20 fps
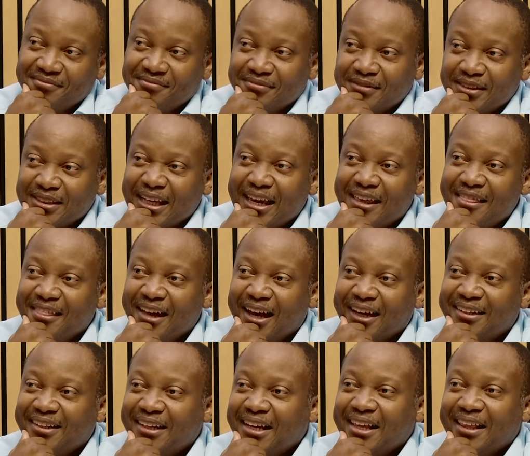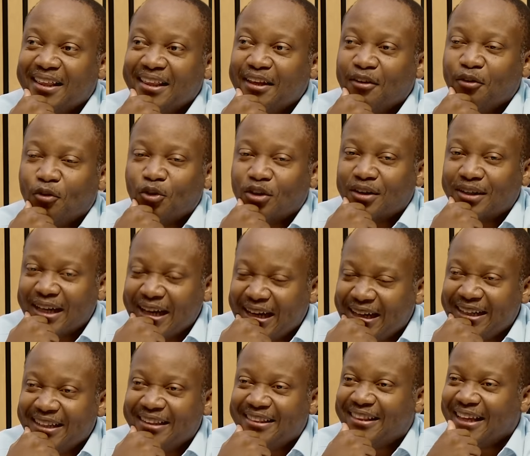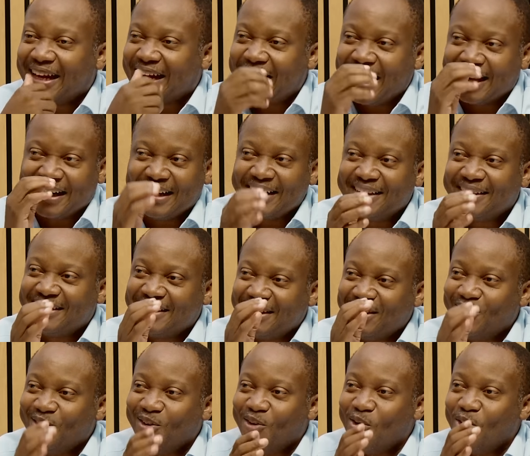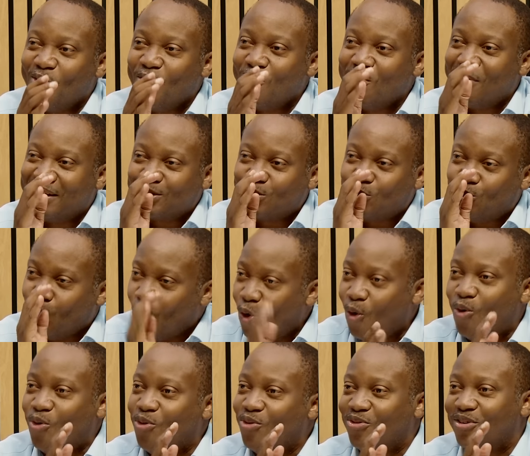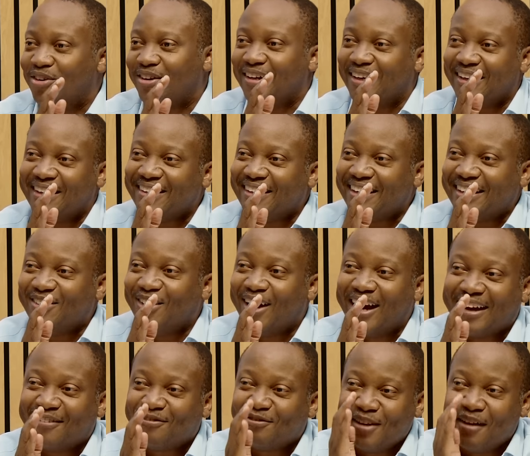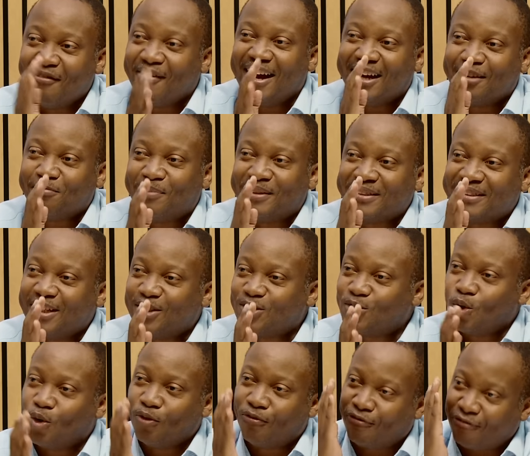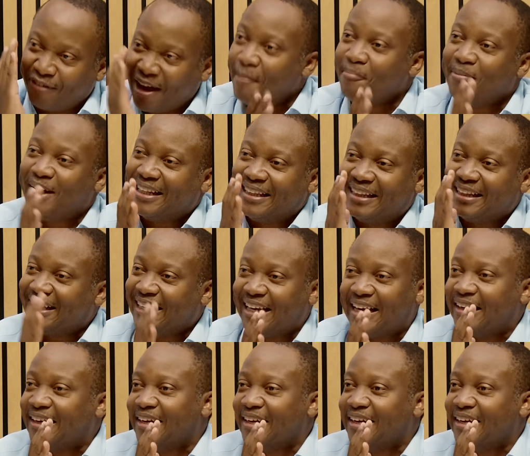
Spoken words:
saying that really the current CEO must go. I've never had business so firm and clear.